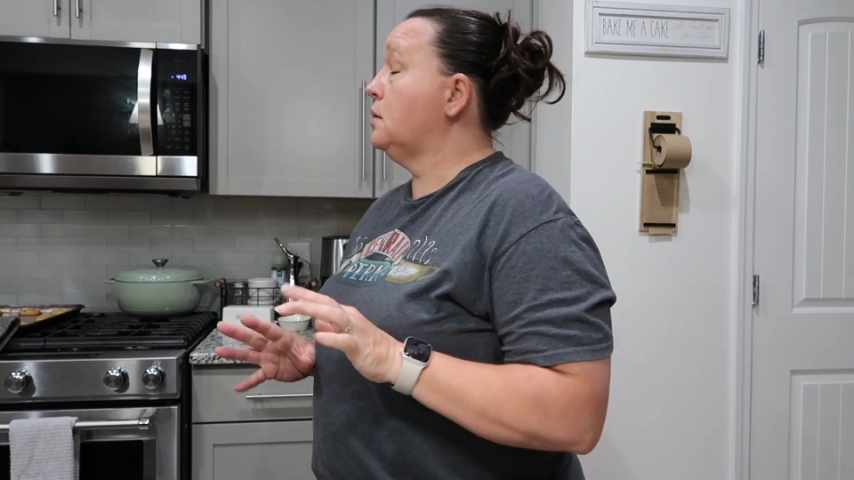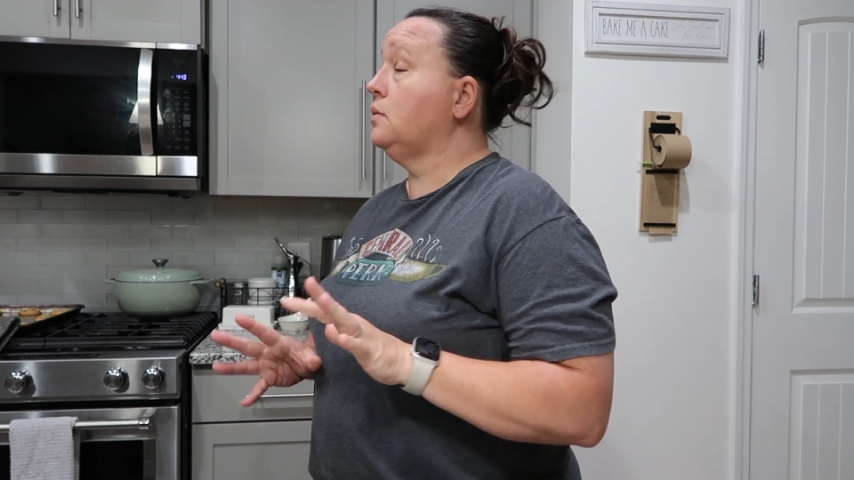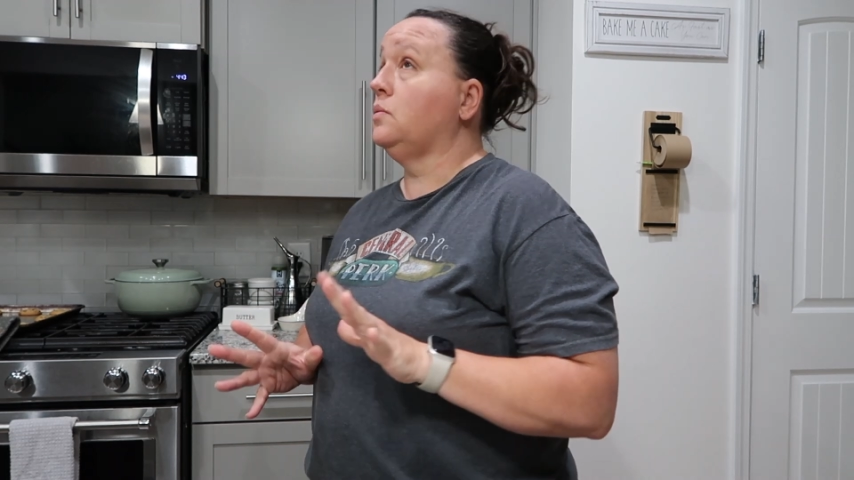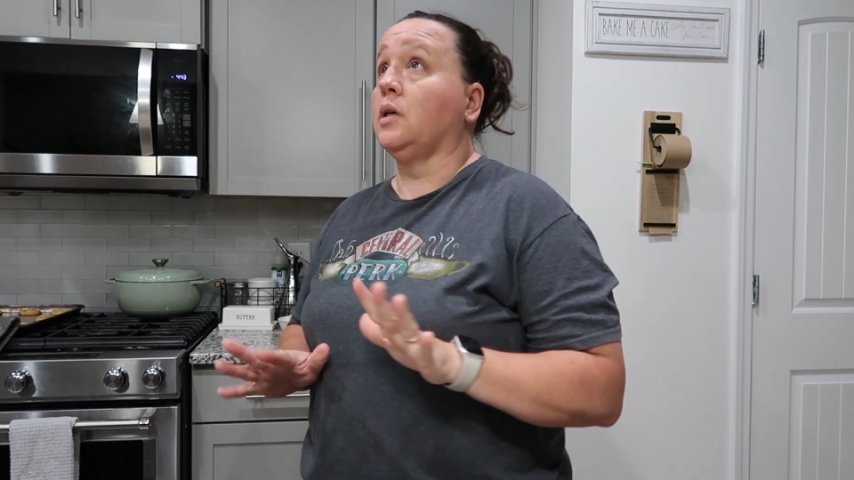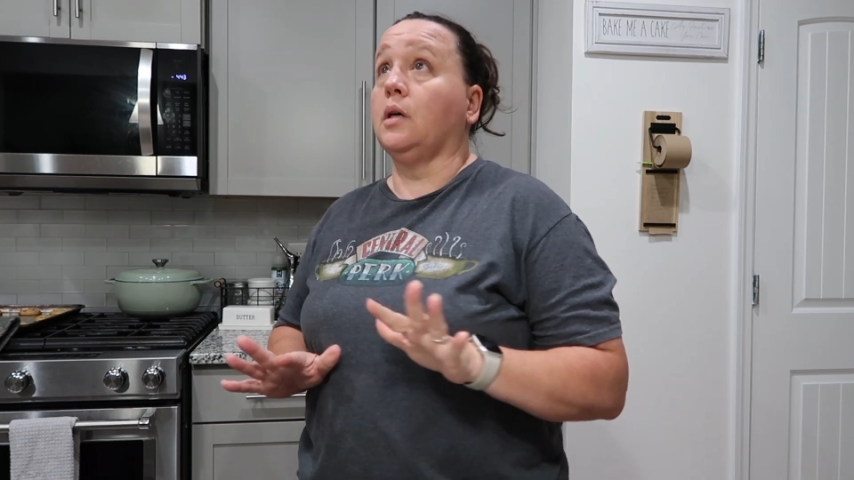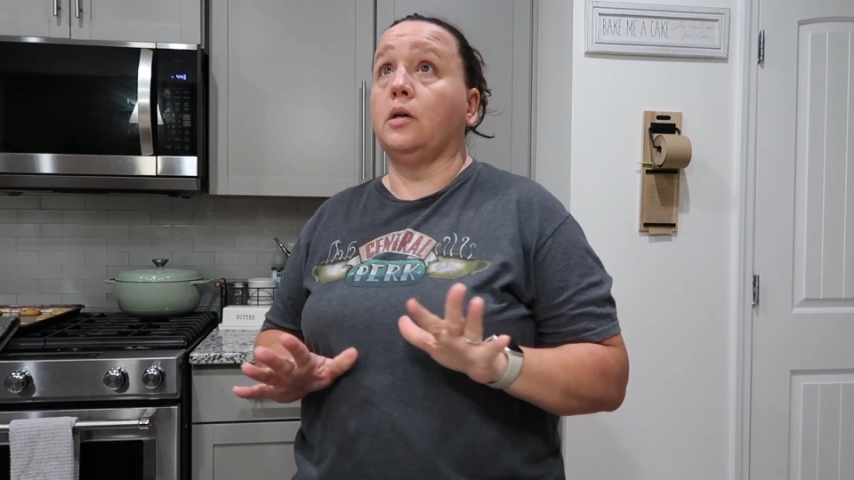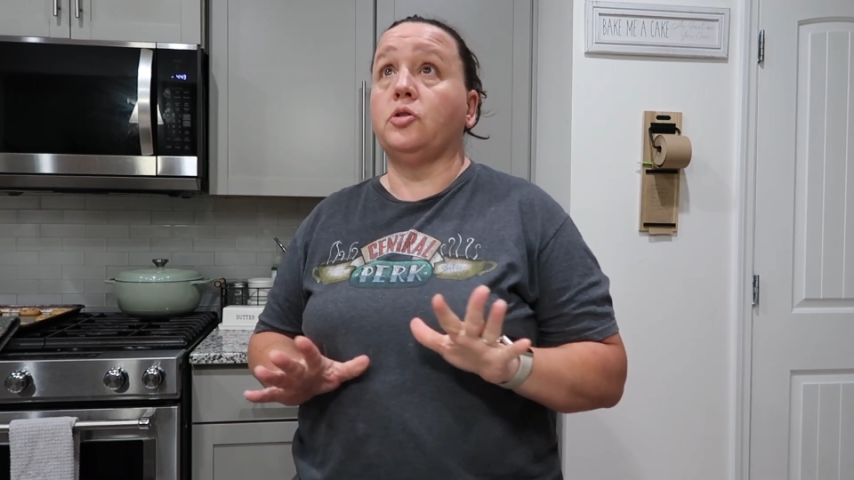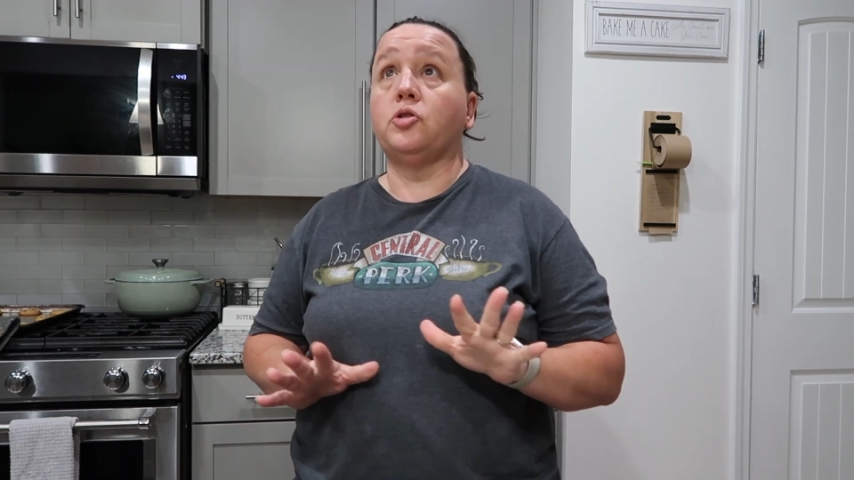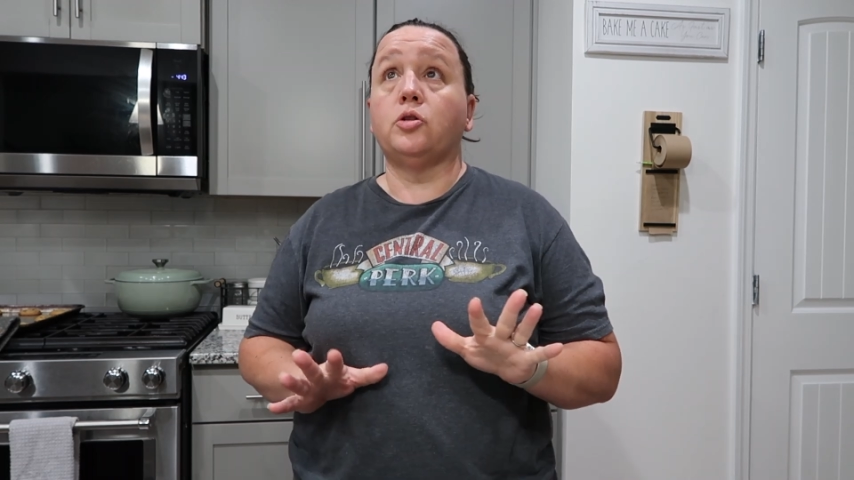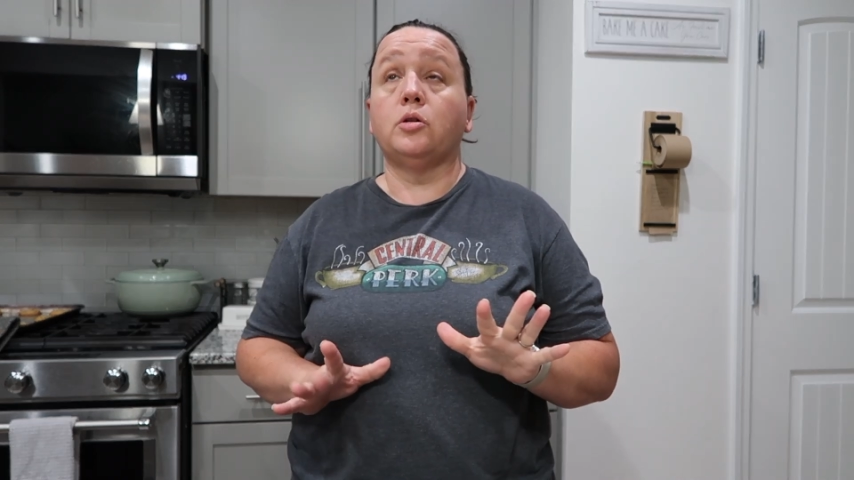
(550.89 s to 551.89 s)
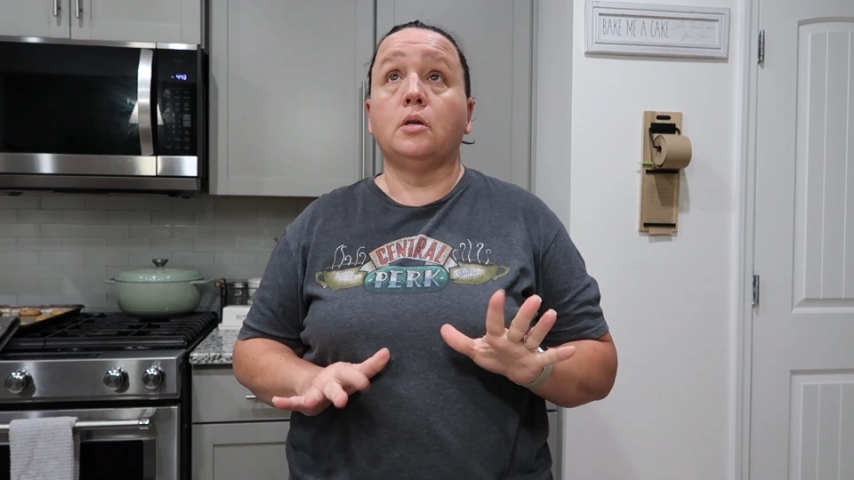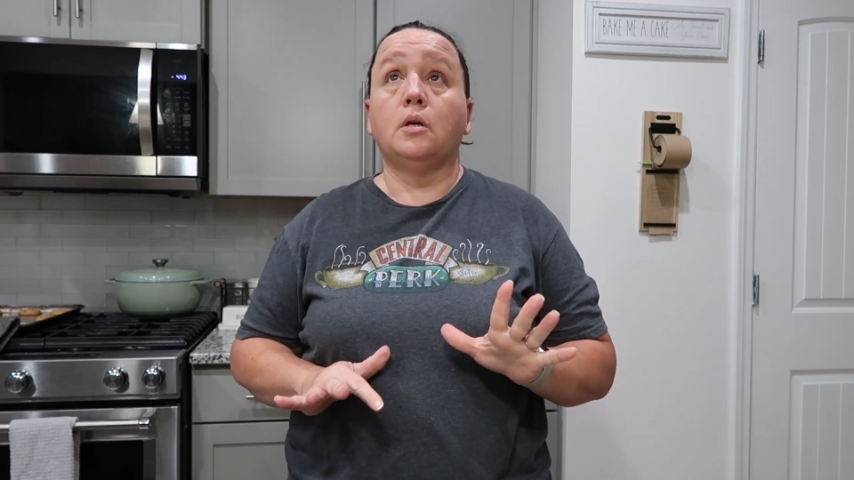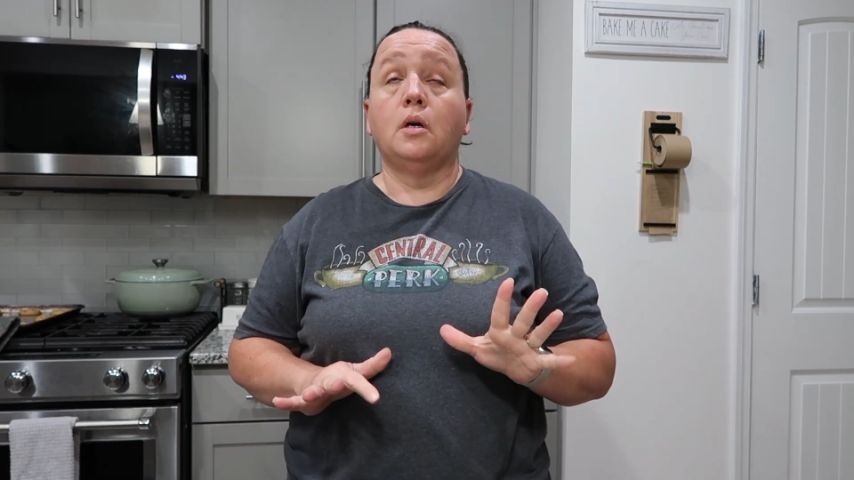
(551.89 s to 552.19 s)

oh gosh,